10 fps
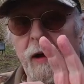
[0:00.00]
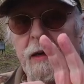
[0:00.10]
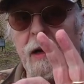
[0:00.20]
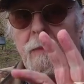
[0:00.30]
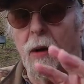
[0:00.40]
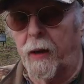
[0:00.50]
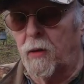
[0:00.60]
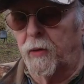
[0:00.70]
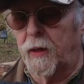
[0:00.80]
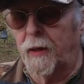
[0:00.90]
radio
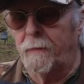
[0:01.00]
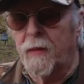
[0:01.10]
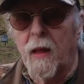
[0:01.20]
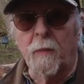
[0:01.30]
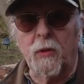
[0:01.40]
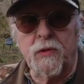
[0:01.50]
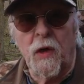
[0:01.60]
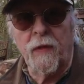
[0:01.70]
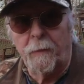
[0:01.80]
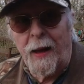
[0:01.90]
mic on here because
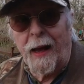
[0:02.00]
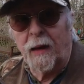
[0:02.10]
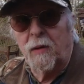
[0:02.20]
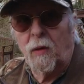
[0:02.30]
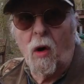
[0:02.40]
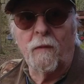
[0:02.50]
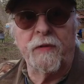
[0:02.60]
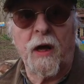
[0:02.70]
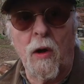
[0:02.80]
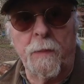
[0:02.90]
on the back of
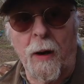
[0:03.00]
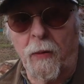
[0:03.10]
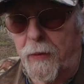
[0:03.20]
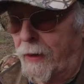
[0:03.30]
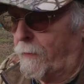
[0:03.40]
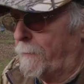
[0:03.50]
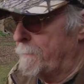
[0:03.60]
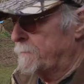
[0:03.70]
the GoPro now.